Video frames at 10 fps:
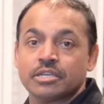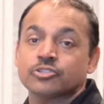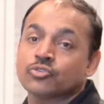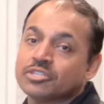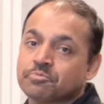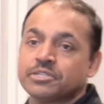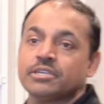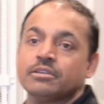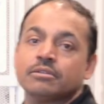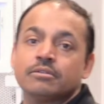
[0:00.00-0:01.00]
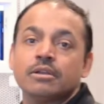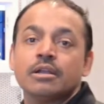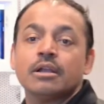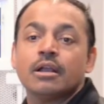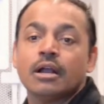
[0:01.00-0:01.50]
So this particular
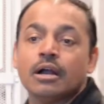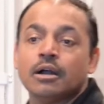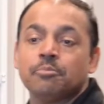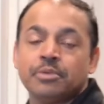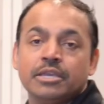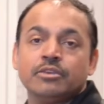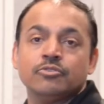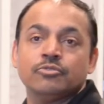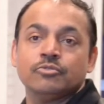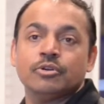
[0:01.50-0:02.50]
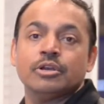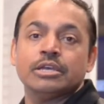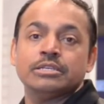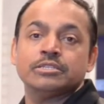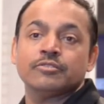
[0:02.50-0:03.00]
PDU
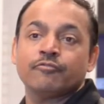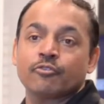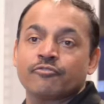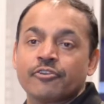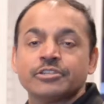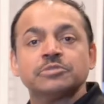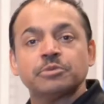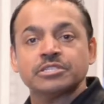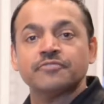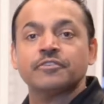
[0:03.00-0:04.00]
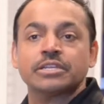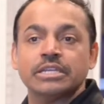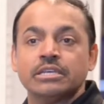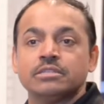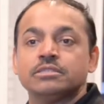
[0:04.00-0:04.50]
is for very specific
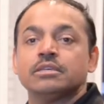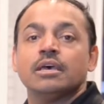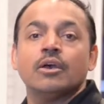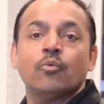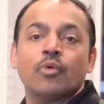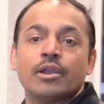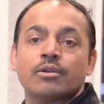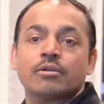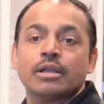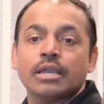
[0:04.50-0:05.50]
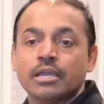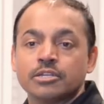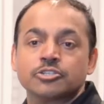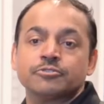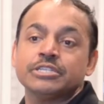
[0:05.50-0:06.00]
needs where
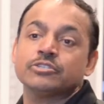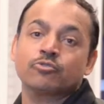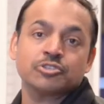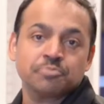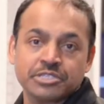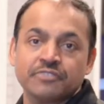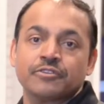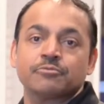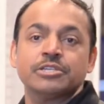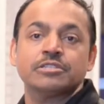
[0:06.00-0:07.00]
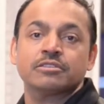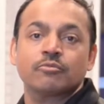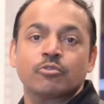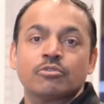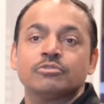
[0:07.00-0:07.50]
industries or specific regions of the
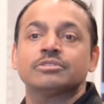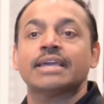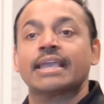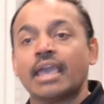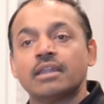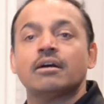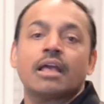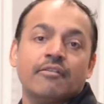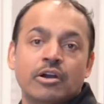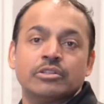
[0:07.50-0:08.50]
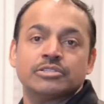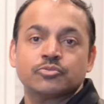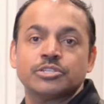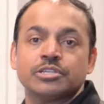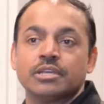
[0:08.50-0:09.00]
world that cannot have outlet
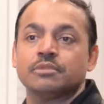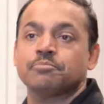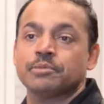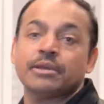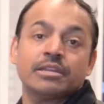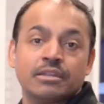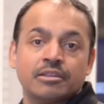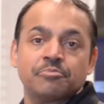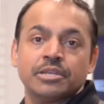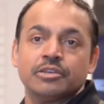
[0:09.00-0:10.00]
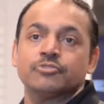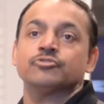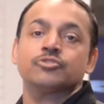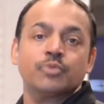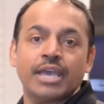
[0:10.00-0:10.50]
switching implemented in their PDUs,
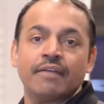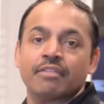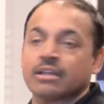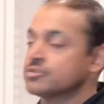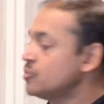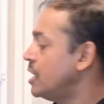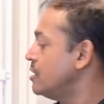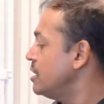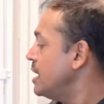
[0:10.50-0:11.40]
so we have that as well.